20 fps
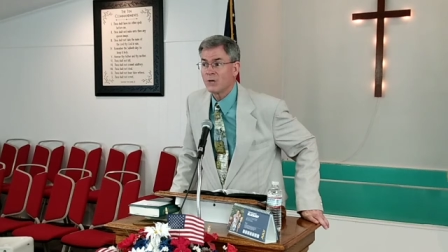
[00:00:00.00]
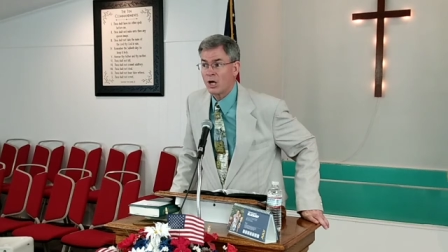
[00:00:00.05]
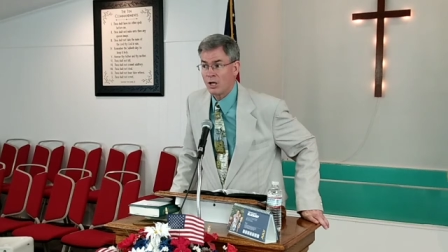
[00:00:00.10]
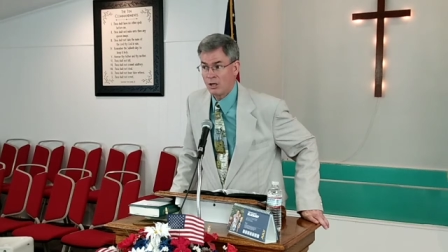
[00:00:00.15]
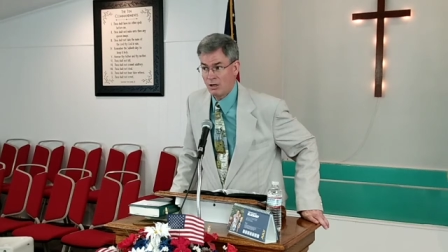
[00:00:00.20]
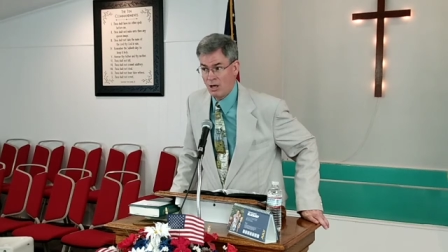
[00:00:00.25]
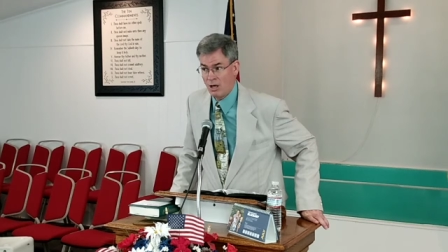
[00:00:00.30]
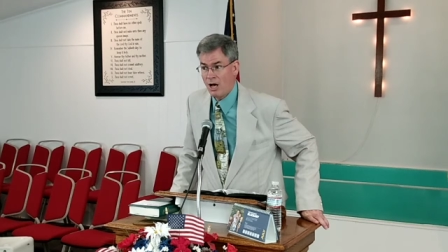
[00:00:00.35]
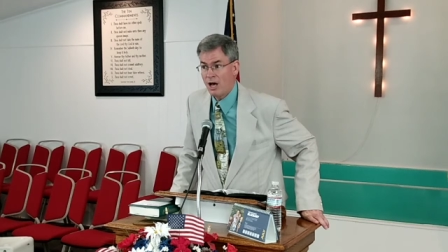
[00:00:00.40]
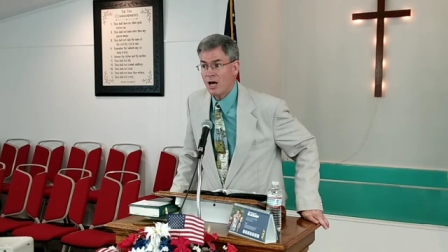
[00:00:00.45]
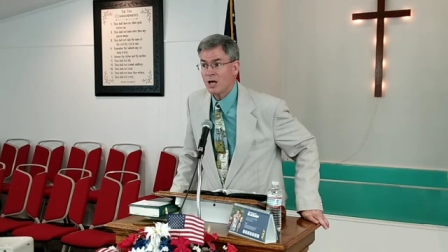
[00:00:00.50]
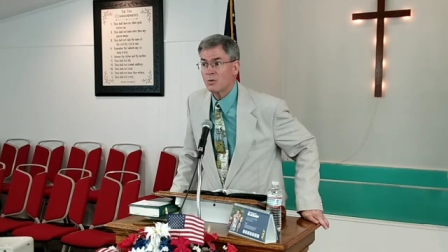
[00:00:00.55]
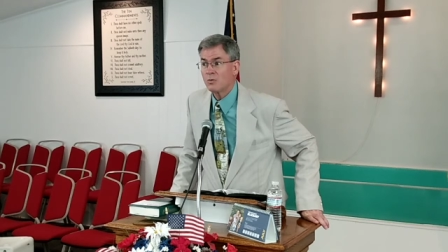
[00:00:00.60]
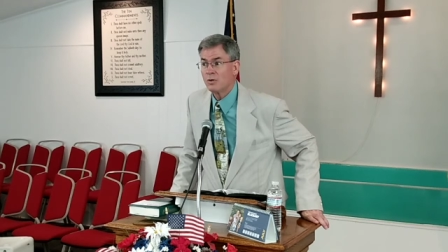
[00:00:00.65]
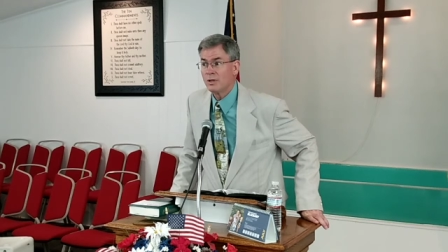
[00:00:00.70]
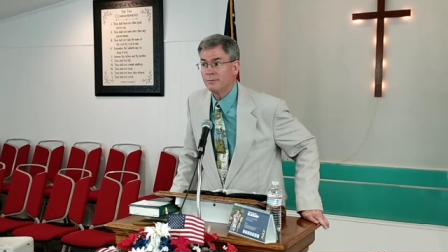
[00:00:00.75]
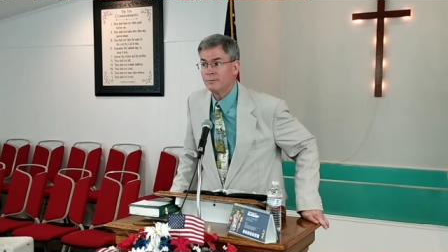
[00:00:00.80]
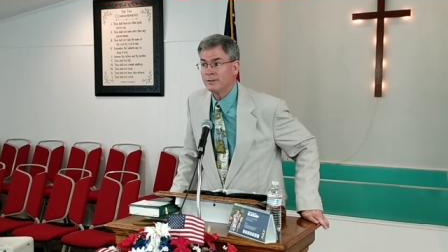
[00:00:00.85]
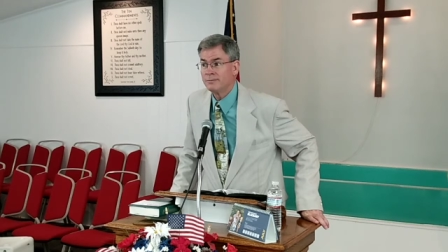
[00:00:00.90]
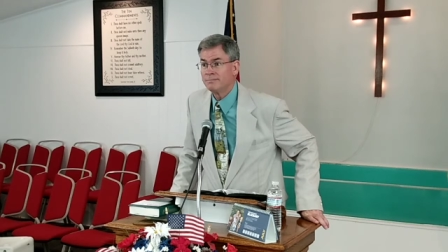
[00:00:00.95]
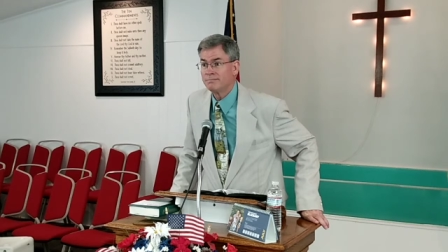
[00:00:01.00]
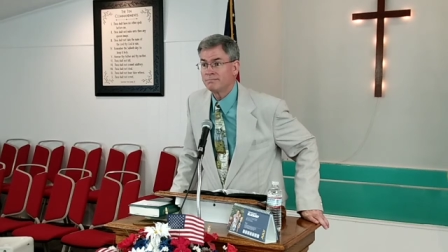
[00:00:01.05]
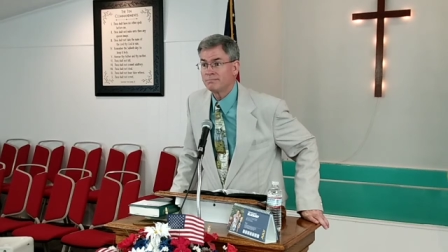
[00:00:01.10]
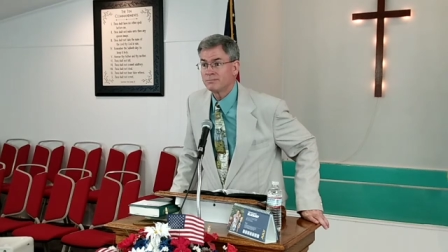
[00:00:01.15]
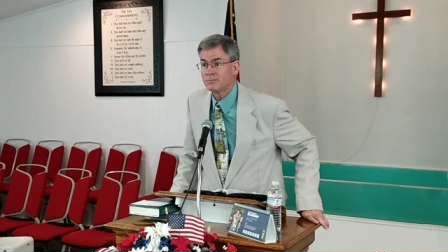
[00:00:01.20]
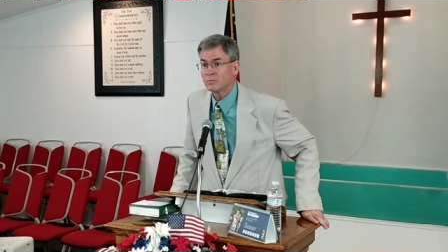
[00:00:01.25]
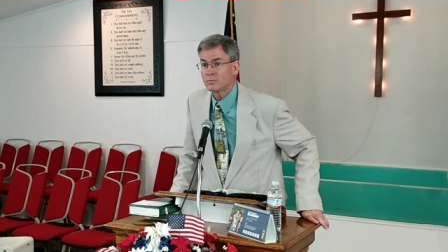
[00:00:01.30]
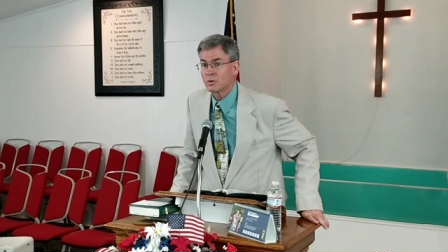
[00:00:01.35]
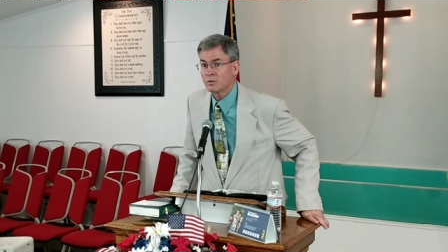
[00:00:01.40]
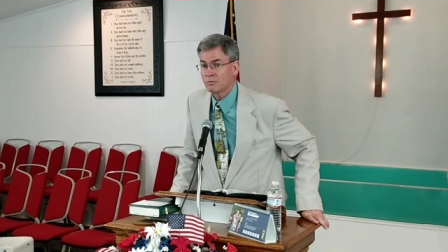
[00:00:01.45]
A lot of women
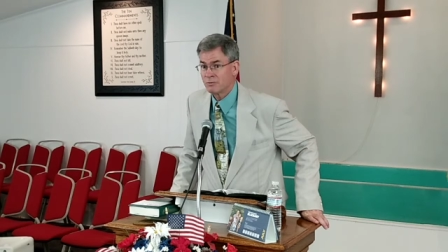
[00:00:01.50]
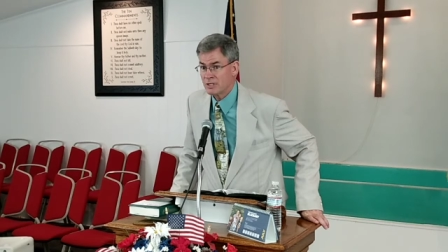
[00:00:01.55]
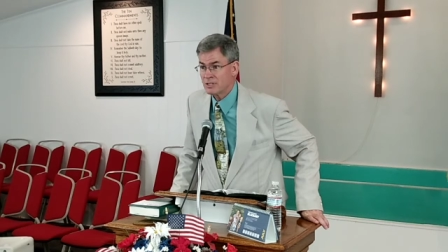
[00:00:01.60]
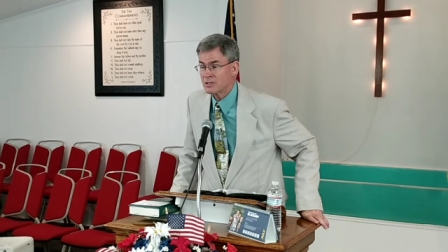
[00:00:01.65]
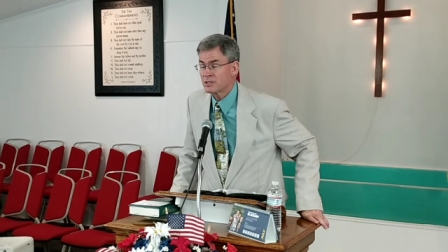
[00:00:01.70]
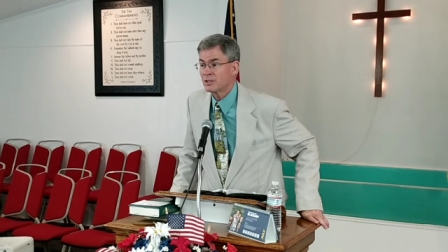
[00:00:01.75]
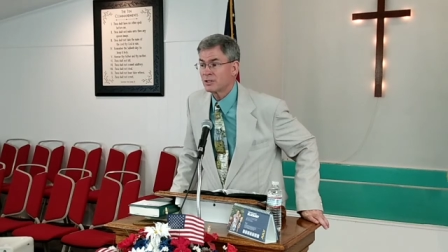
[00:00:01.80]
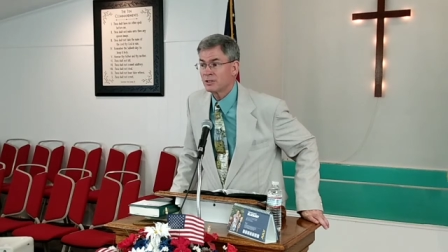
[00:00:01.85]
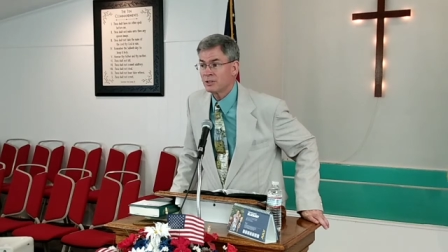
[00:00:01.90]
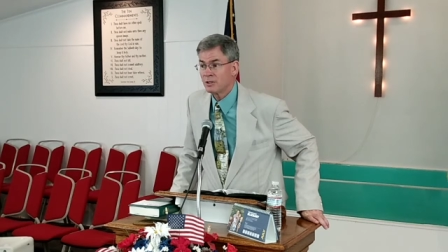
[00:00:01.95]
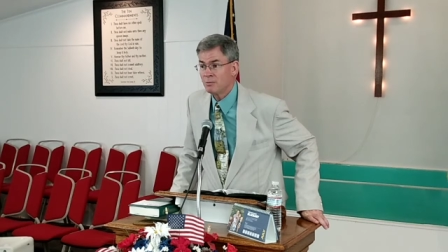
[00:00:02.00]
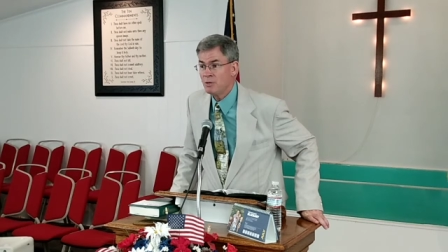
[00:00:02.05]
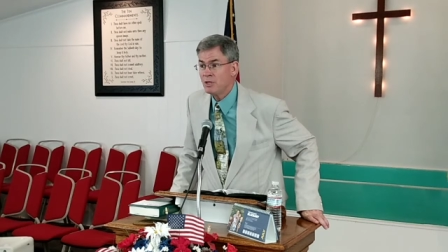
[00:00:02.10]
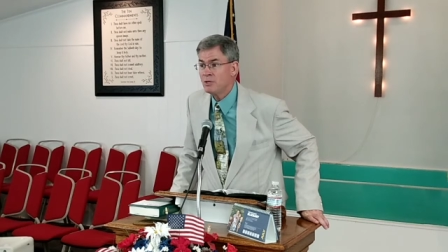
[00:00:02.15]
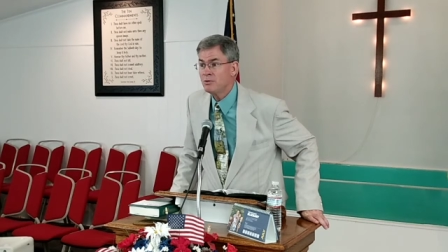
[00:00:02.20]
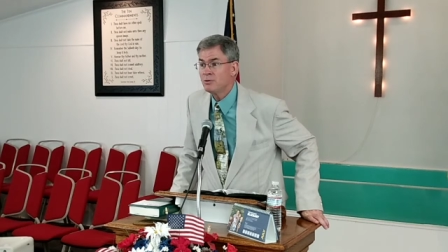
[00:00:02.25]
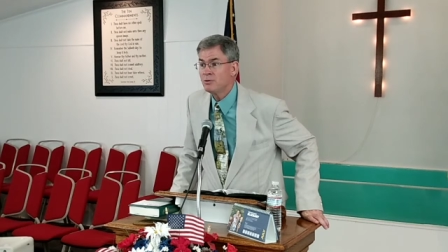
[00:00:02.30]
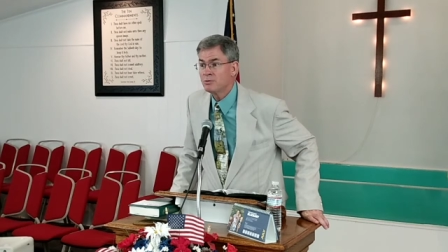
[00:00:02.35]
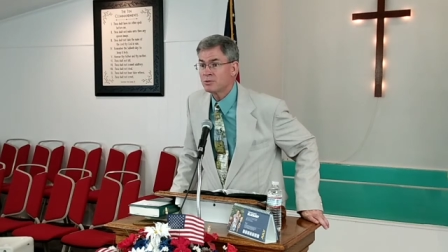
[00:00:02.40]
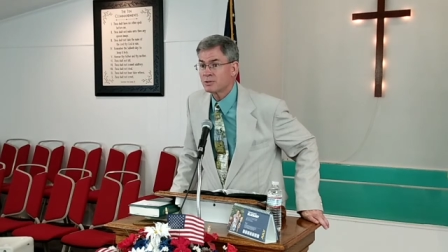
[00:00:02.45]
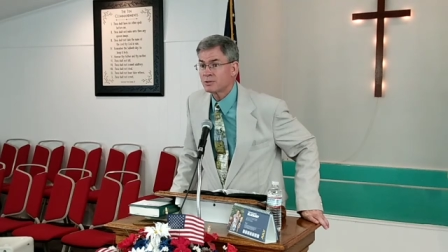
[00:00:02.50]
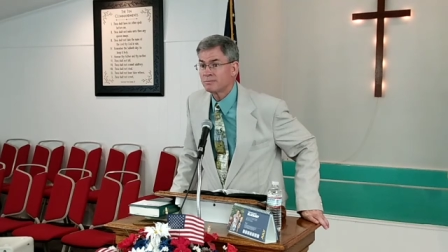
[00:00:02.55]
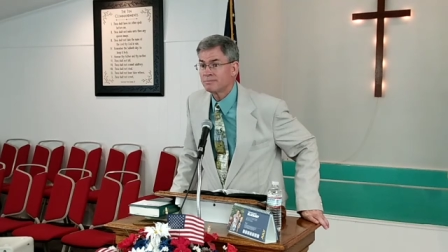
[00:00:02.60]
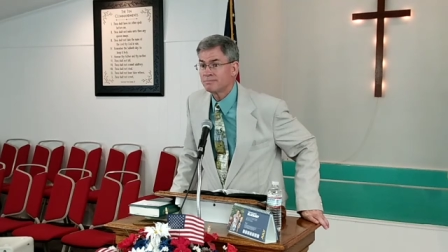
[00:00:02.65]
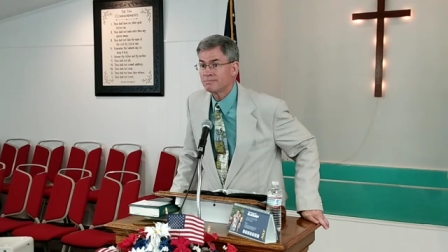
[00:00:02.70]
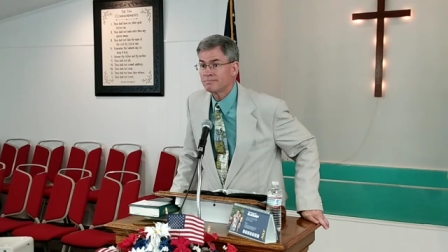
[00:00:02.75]
were physically abused.